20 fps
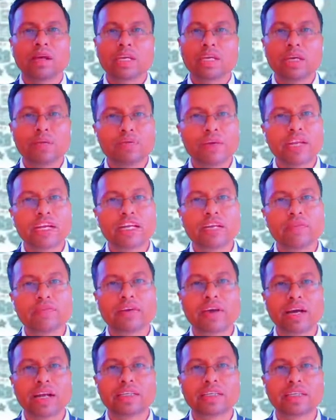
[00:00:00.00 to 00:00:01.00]
If any
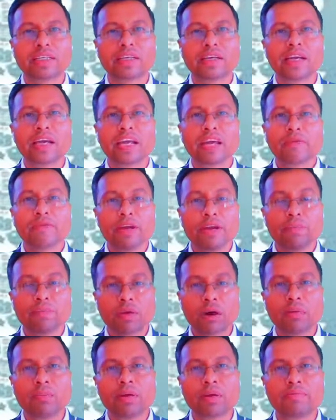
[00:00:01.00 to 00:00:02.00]
difficulty, if any
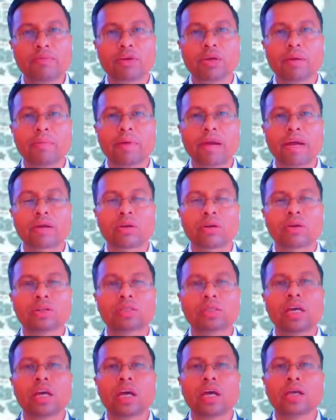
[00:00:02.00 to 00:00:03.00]
problem you come
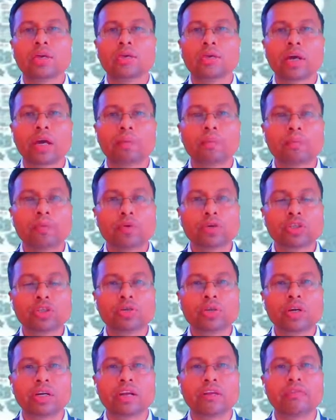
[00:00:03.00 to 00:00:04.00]
across, you can post
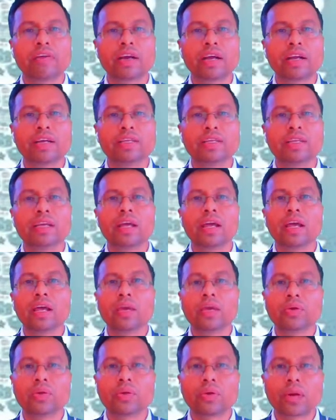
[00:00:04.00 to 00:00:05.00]
your difficulty,
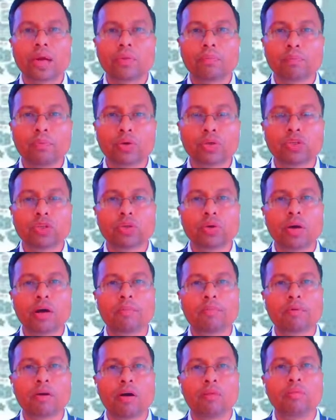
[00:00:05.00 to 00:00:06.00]
you can post your
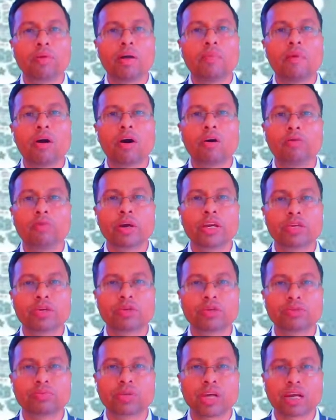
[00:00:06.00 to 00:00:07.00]
problem on my
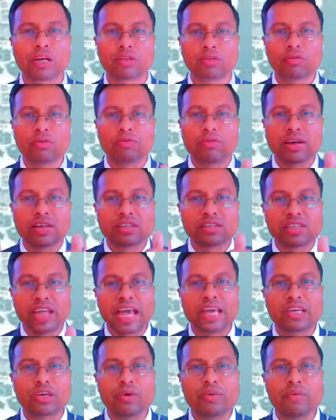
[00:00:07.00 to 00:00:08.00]
YouTube channel. So friends,
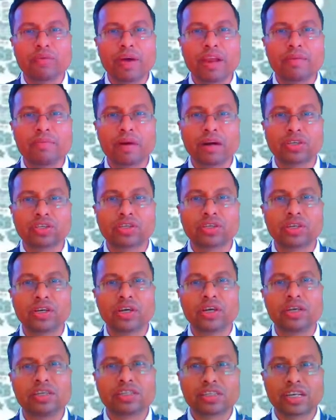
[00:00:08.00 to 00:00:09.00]
thank you very much.
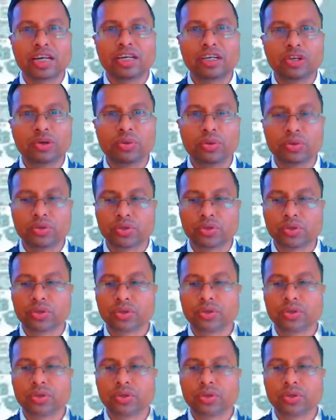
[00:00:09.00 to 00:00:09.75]
Stay tuned.